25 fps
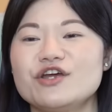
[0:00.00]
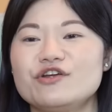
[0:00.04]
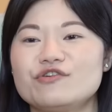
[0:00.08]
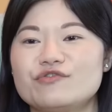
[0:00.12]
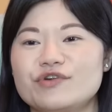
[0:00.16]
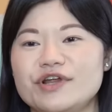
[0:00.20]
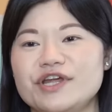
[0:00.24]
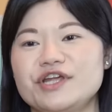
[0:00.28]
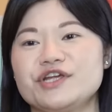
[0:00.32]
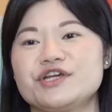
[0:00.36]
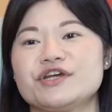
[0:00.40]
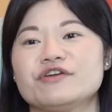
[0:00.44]

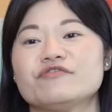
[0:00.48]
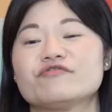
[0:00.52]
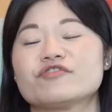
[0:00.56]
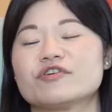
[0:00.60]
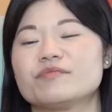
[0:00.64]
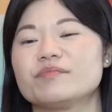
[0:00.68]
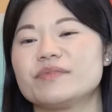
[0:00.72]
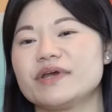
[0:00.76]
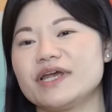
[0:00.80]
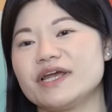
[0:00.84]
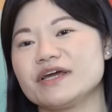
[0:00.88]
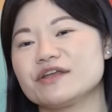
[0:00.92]
ranging
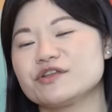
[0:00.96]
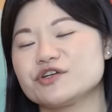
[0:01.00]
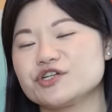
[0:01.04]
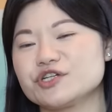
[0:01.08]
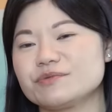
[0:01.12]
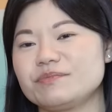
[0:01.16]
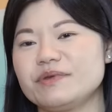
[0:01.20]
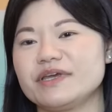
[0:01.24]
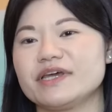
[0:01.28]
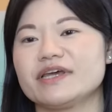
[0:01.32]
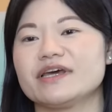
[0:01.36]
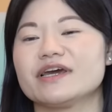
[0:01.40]
from
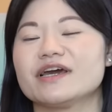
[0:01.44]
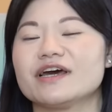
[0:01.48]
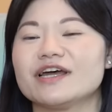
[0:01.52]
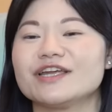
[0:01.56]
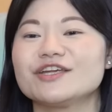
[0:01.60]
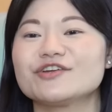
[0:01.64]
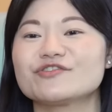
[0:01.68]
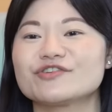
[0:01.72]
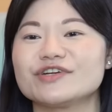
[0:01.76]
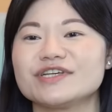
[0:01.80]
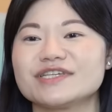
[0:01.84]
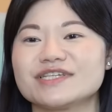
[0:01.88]
English-speaking
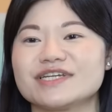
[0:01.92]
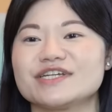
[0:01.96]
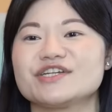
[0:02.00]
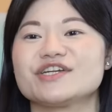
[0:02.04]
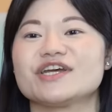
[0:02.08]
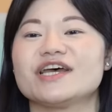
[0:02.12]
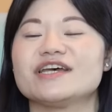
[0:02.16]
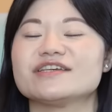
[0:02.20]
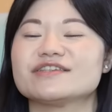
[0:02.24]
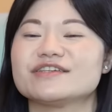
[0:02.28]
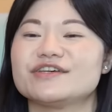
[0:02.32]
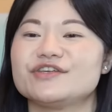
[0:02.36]
countries such
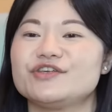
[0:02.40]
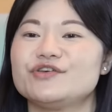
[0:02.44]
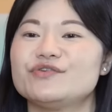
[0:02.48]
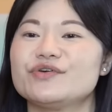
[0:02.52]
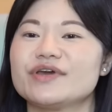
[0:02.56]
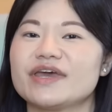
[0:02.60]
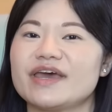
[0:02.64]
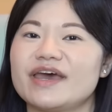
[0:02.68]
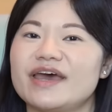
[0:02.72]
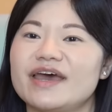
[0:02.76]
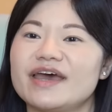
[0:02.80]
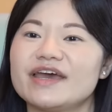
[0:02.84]
as the
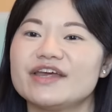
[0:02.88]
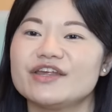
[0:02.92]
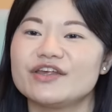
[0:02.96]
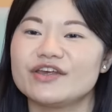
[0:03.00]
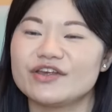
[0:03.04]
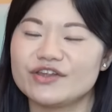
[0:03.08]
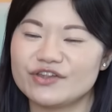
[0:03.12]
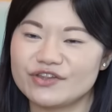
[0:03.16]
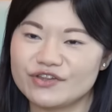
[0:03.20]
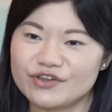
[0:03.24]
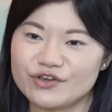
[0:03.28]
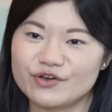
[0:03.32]
UK,
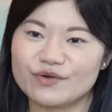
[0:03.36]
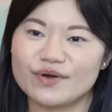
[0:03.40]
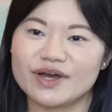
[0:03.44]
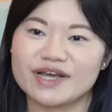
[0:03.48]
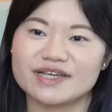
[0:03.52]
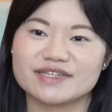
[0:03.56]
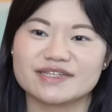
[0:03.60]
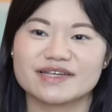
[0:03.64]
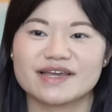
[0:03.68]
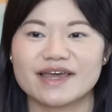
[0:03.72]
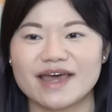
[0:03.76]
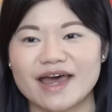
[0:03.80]

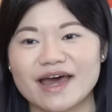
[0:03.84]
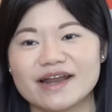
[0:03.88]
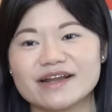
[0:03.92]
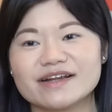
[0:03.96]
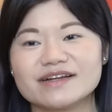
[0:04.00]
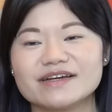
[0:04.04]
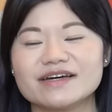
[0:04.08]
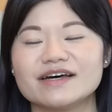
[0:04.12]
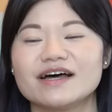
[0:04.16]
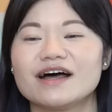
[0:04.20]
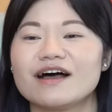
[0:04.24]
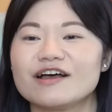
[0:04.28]
US,
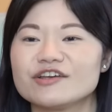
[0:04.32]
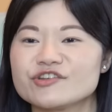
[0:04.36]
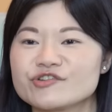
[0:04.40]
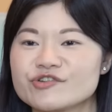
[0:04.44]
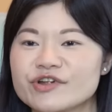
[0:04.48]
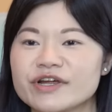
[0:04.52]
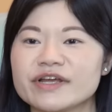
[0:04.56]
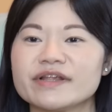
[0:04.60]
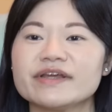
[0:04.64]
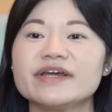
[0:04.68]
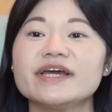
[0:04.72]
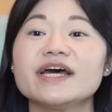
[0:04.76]
Canada,
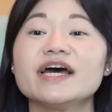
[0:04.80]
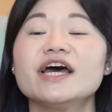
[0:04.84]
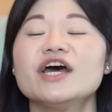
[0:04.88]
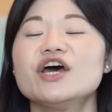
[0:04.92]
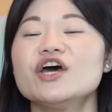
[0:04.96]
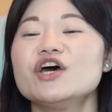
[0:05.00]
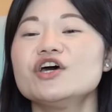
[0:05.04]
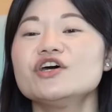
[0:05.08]
Australia,